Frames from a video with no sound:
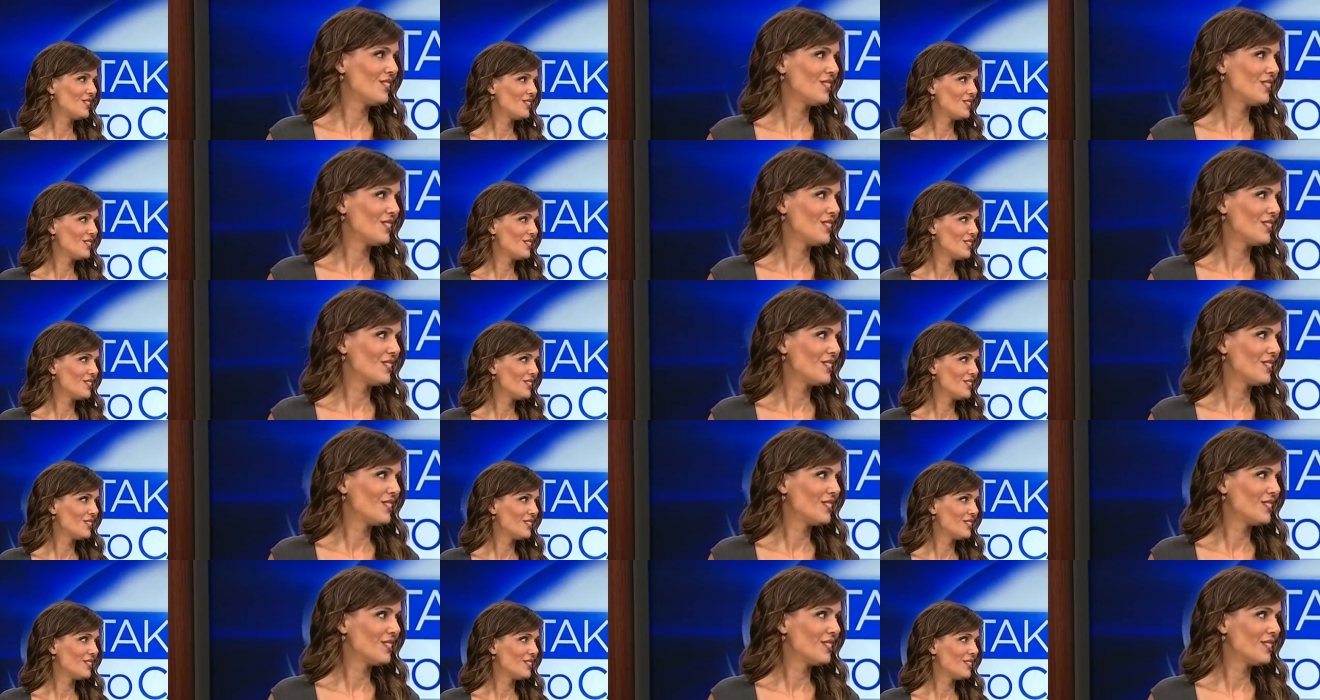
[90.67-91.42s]

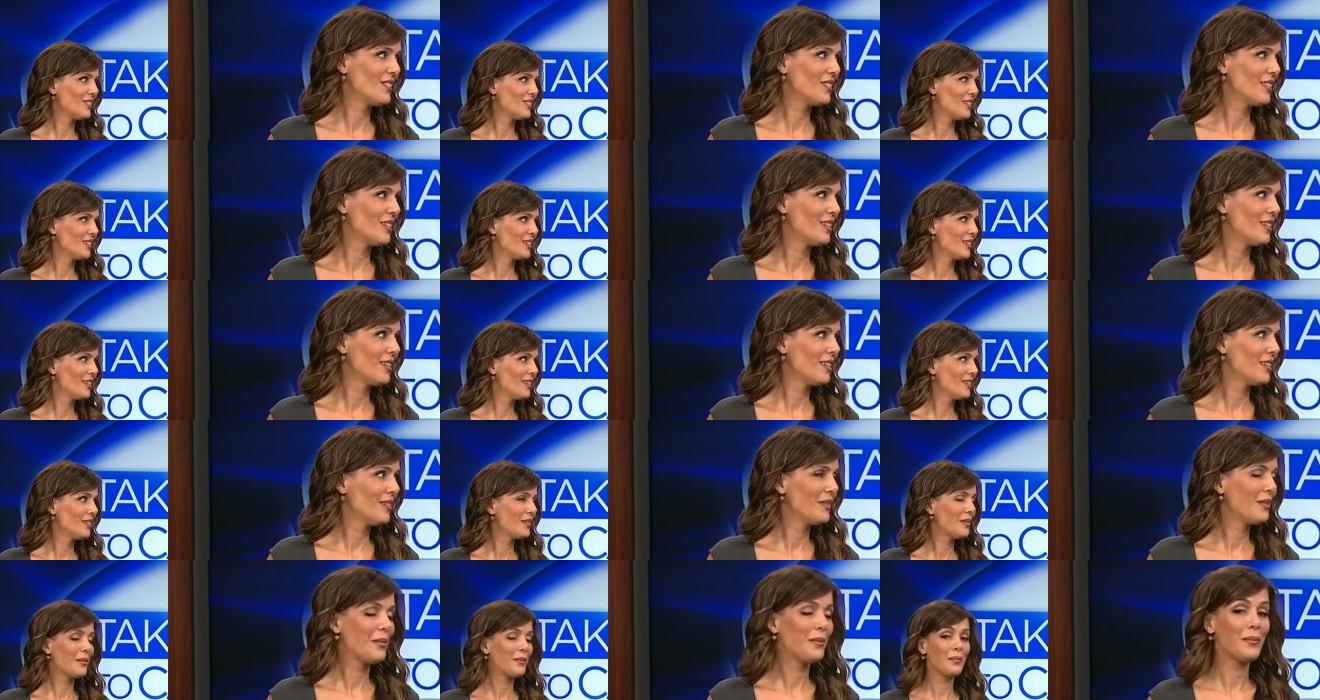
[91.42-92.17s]

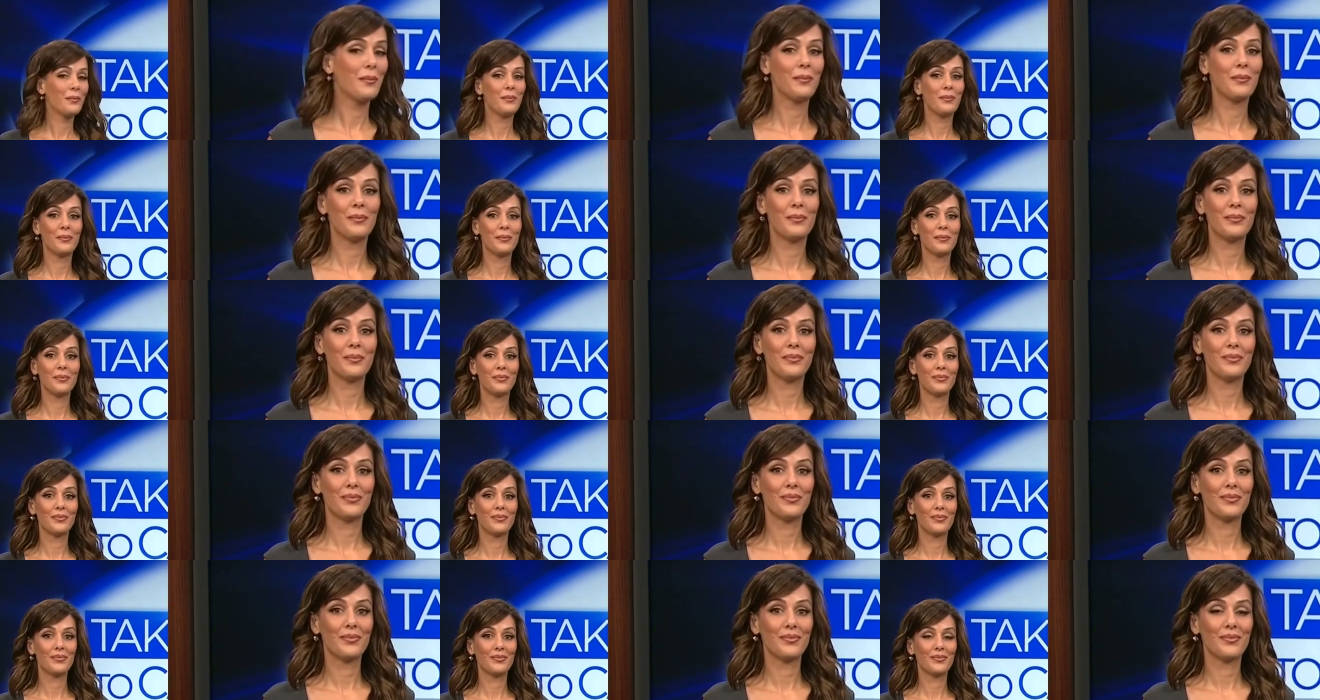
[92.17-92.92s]

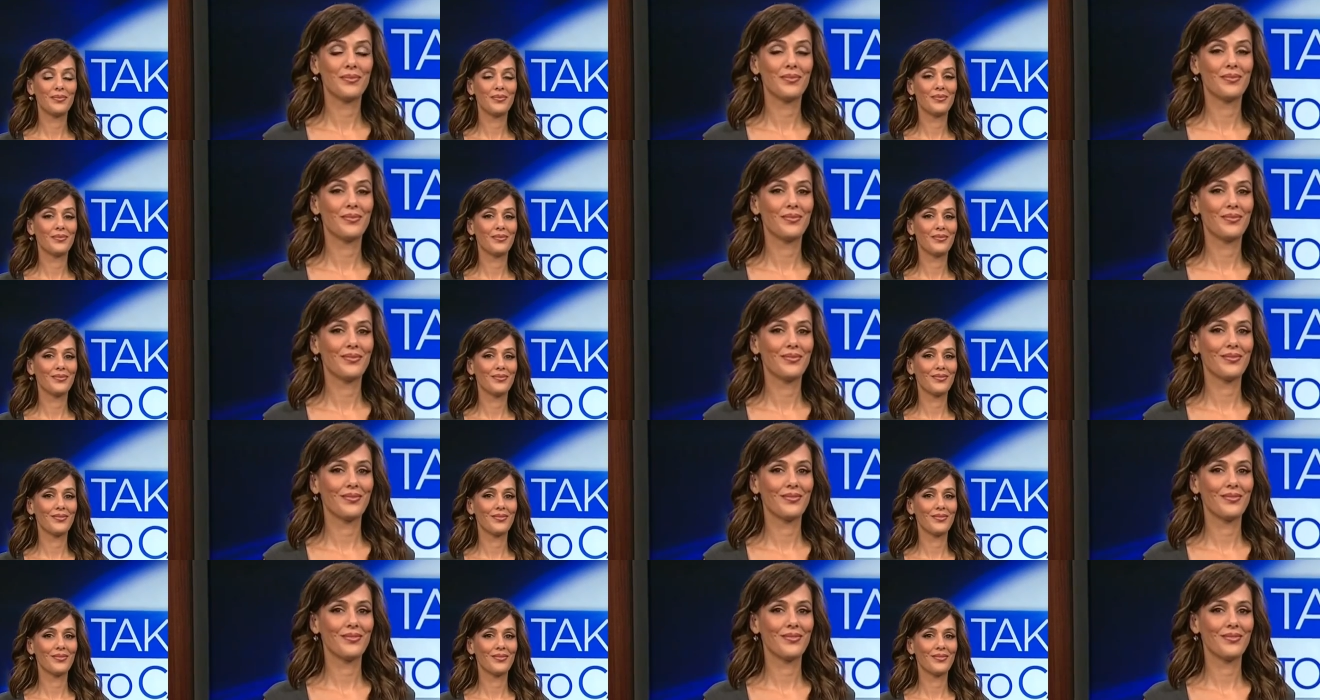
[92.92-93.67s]

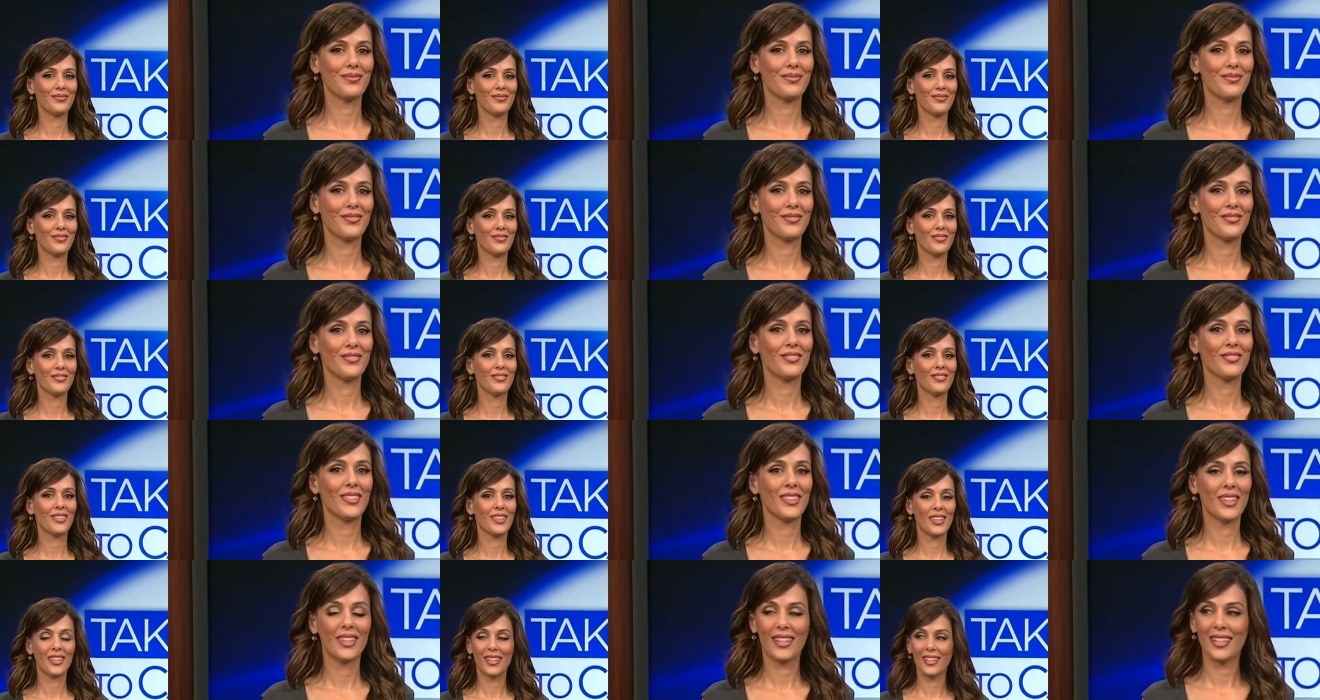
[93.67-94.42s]
Nothing is said.